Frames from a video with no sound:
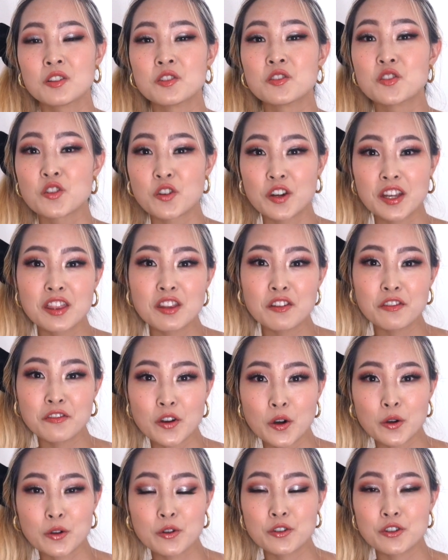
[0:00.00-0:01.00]
During the
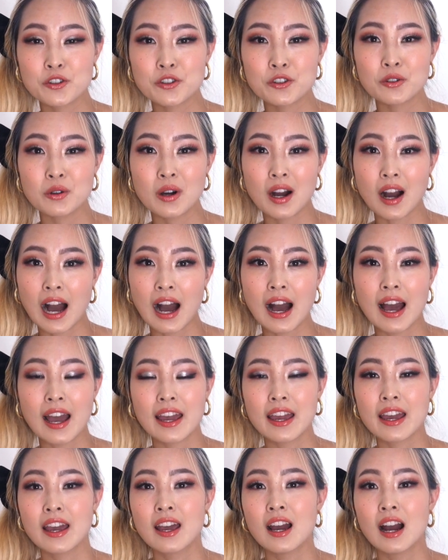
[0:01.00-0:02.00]
photo shoot,
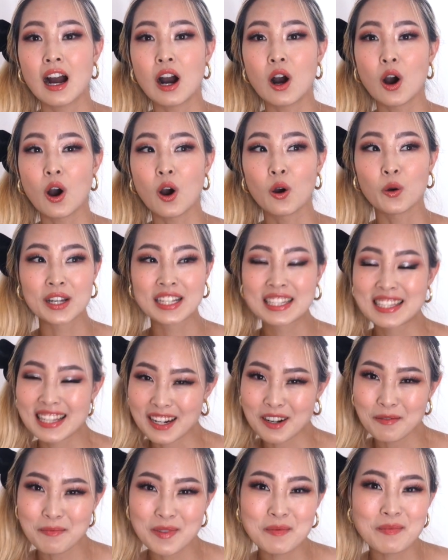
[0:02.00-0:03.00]
I always
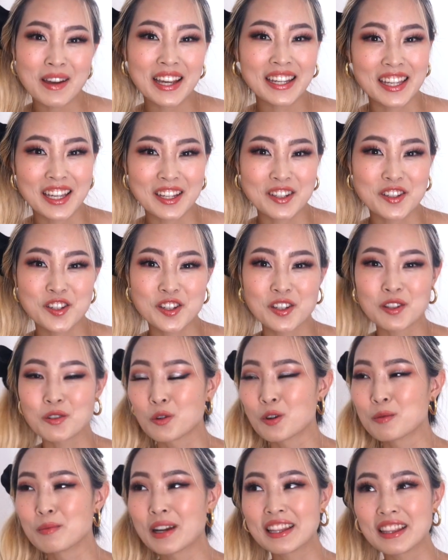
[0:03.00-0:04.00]
set up in my kitchen
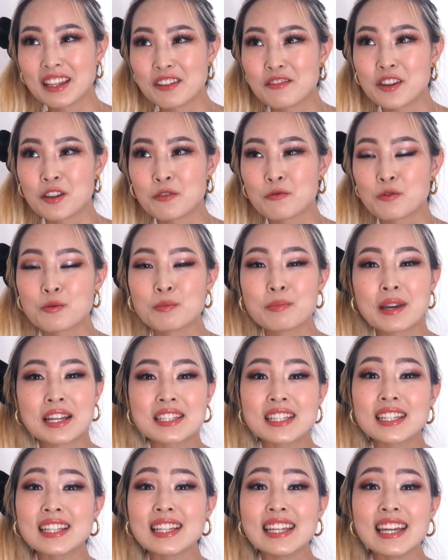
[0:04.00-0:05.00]
or my living room,
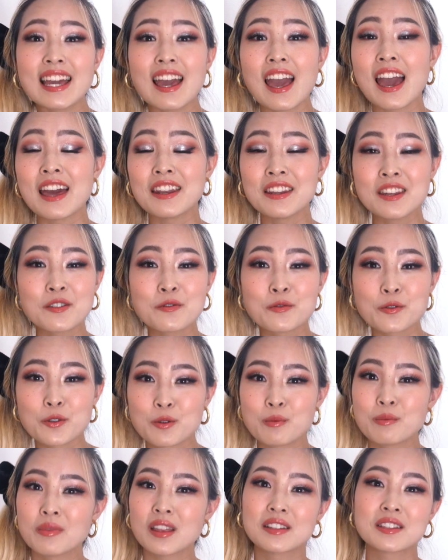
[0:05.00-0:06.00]
basically any
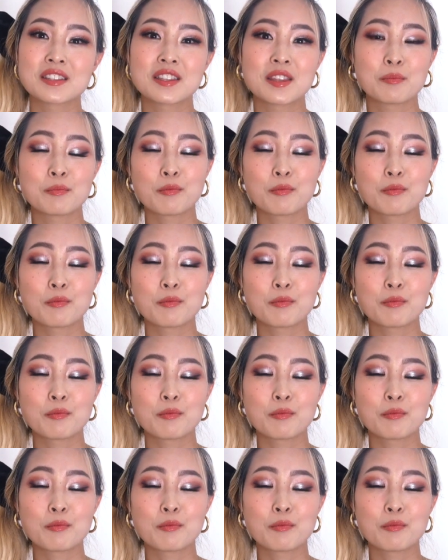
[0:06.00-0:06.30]
room that's the